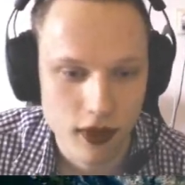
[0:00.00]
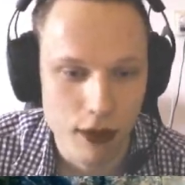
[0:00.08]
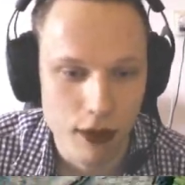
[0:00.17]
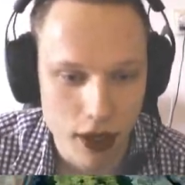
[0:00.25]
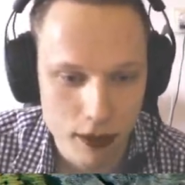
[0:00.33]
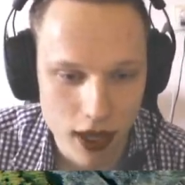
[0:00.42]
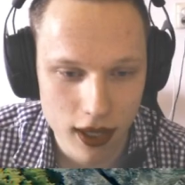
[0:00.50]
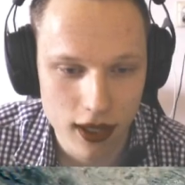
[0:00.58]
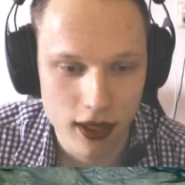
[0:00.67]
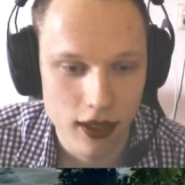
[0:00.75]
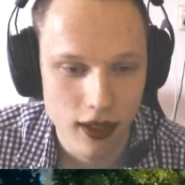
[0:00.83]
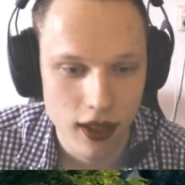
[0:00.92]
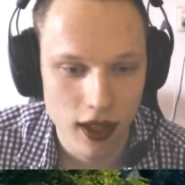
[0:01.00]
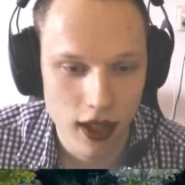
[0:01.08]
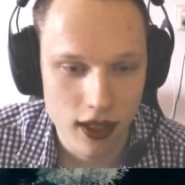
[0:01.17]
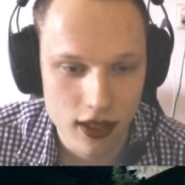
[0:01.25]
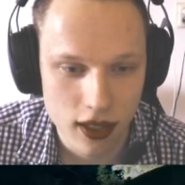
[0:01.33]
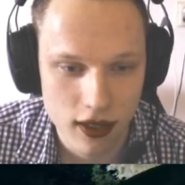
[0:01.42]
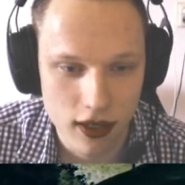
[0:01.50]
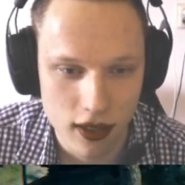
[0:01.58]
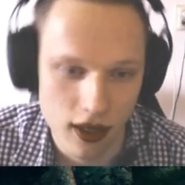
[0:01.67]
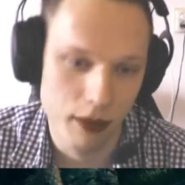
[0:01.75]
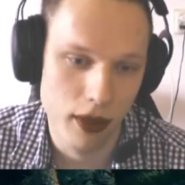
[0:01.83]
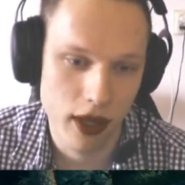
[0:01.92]
Big Bali. Hey, son.
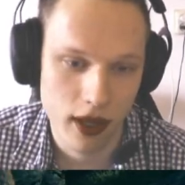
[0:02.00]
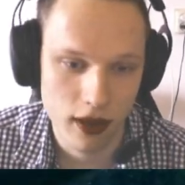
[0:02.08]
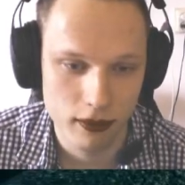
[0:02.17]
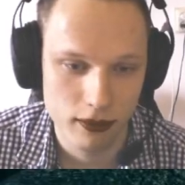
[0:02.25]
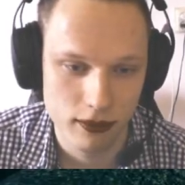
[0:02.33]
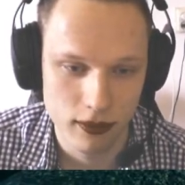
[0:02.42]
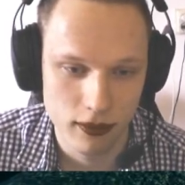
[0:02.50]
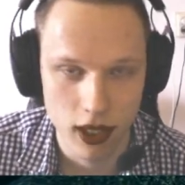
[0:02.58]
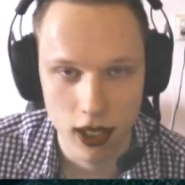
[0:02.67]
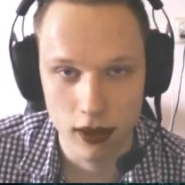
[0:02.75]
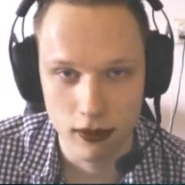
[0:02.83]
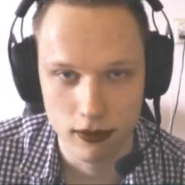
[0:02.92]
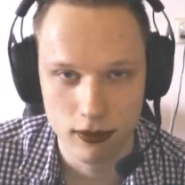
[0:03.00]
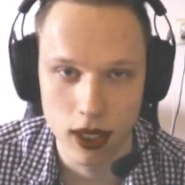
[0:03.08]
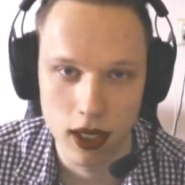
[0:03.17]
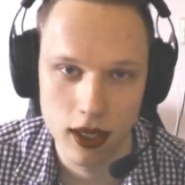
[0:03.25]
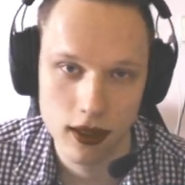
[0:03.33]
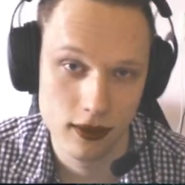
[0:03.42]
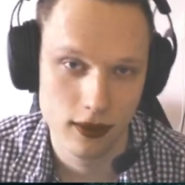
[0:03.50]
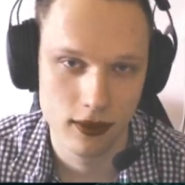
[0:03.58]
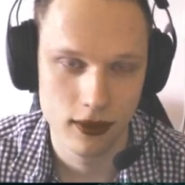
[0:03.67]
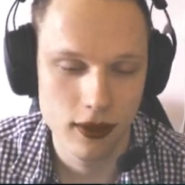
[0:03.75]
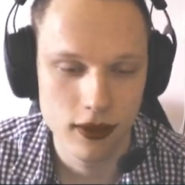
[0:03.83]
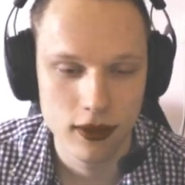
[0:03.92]
Hey, Big. Hey, Bali.
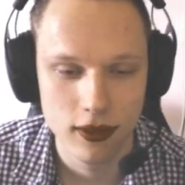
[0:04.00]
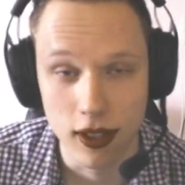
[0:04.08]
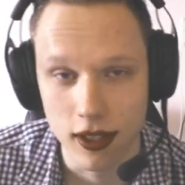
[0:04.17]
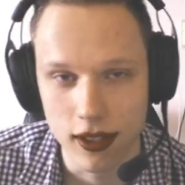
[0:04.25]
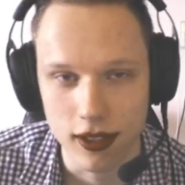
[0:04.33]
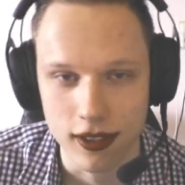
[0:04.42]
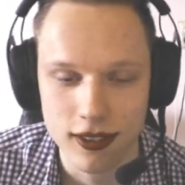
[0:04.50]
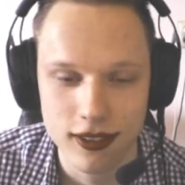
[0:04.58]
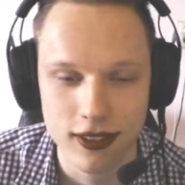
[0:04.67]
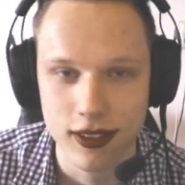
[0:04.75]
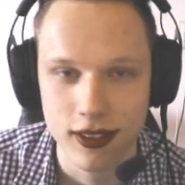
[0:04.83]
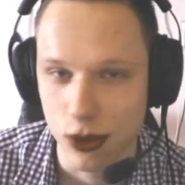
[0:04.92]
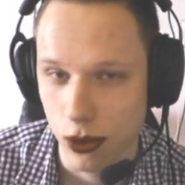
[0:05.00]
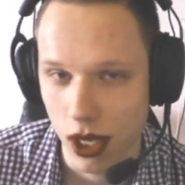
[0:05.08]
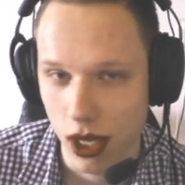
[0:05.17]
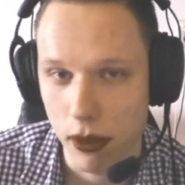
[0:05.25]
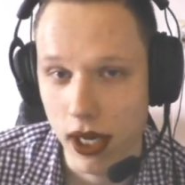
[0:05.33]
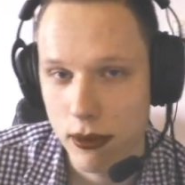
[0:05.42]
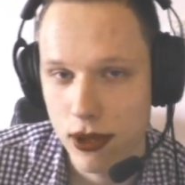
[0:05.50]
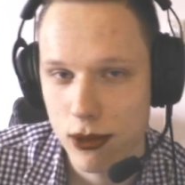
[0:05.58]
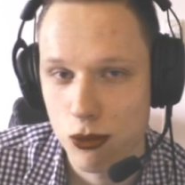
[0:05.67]
Hey. Do you like my lips?